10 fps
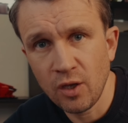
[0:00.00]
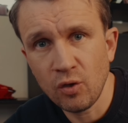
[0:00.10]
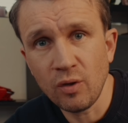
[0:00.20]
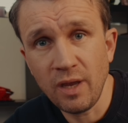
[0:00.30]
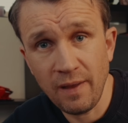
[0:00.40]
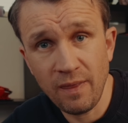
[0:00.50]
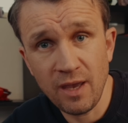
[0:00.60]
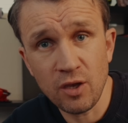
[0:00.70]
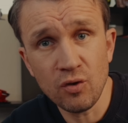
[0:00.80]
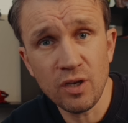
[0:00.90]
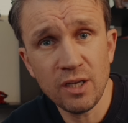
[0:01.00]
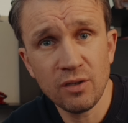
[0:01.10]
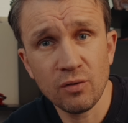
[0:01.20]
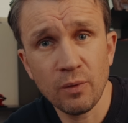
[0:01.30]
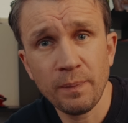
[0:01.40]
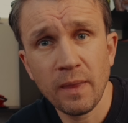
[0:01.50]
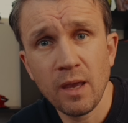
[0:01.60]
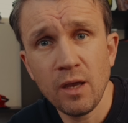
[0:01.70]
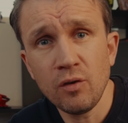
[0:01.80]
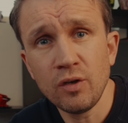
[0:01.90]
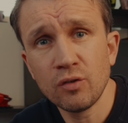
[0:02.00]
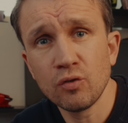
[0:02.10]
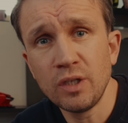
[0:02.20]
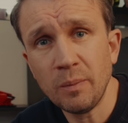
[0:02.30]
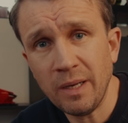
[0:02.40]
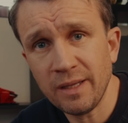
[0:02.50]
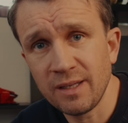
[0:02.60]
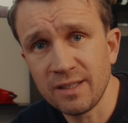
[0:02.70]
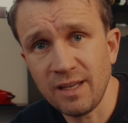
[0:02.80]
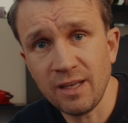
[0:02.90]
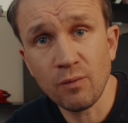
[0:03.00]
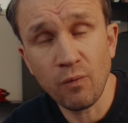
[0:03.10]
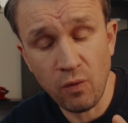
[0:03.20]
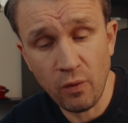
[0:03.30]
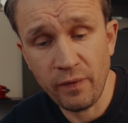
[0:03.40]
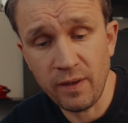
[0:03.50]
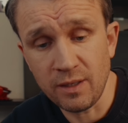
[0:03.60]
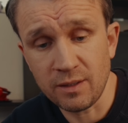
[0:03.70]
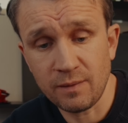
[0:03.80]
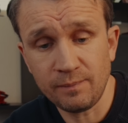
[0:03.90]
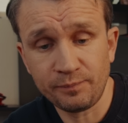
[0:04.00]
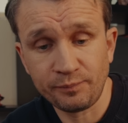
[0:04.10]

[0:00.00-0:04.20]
To get there, you need to deeply understand 4 things.